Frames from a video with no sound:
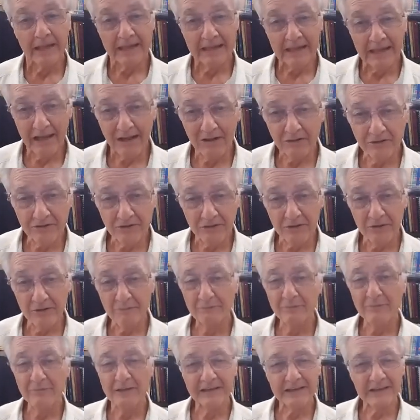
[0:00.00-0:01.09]

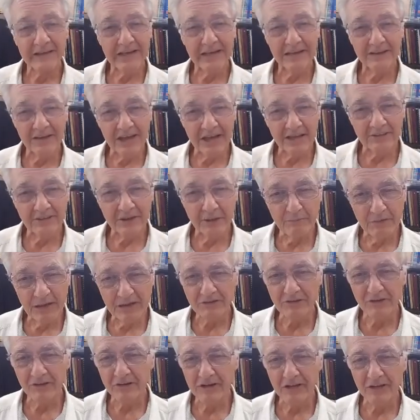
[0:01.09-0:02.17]
Calcium, as I
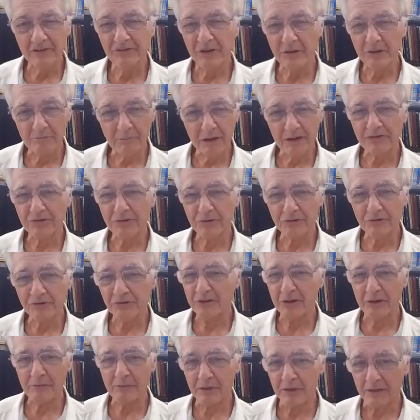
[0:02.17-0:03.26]
mentioned, is a muscle
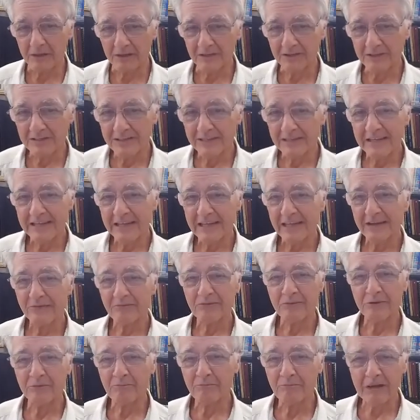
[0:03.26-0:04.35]
stimulant.
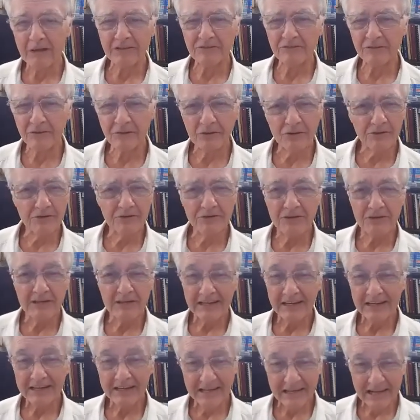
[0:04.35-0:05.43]
If the muscles
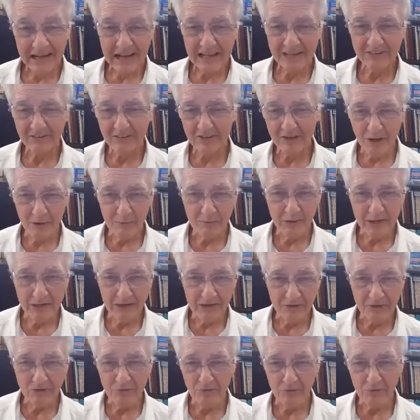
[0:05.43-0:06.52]
constantly are
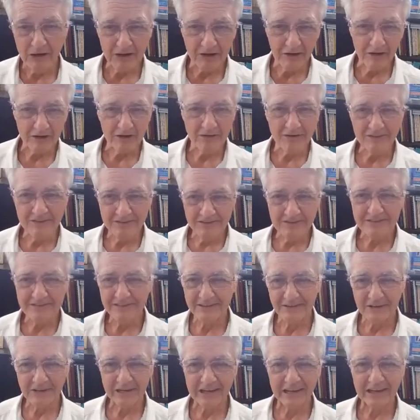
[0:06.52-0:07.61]
being triggered,
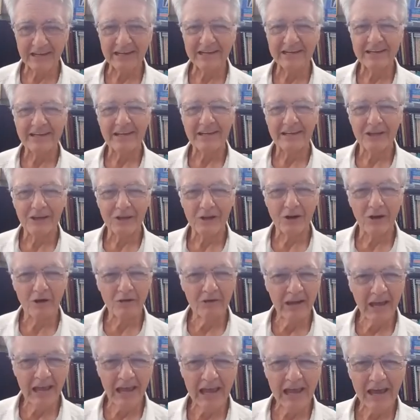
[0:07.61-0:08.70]
okay, you
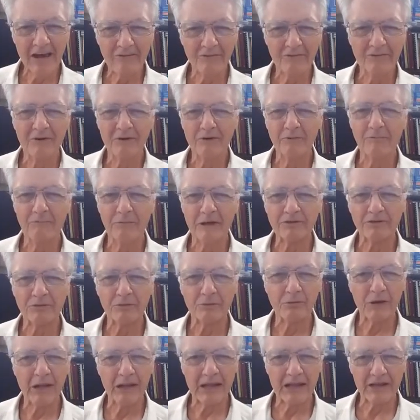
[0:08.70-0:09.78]
don't have
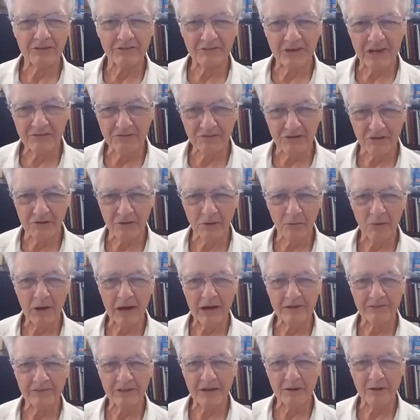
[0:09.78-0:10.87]
muscle relaxation.
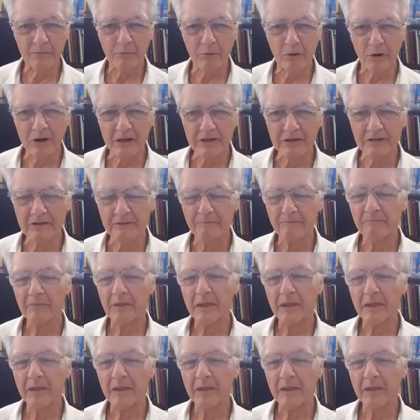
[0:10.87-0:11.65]
Why is that important?